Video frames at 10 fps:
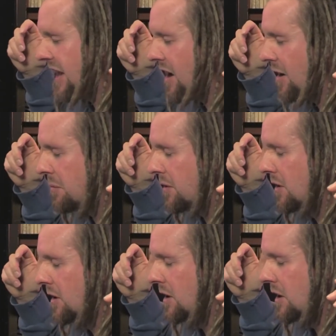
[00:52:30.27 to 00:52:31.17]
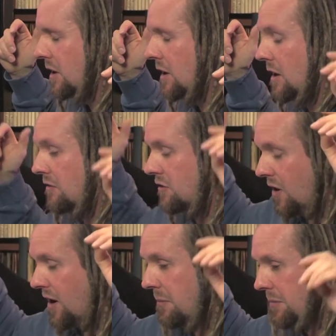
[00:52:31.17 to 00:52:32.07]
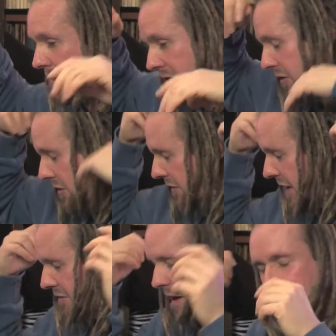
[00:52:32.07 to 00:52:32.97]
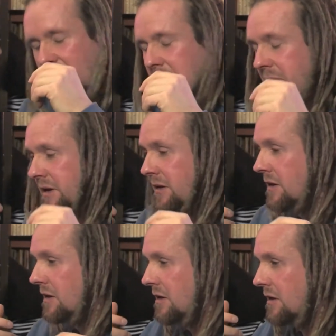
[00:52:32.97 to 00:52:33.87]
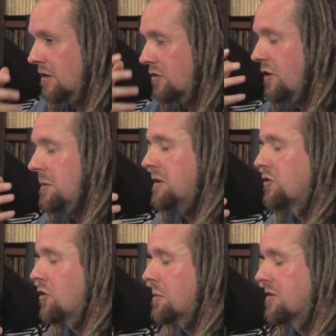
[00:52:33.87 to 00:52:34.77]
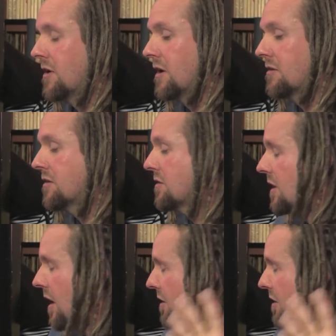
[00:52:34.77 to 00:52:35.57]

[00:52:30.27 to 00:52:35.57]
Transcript: to get up. I've got up, the duvet wrapped around me extremely traumatized. That's the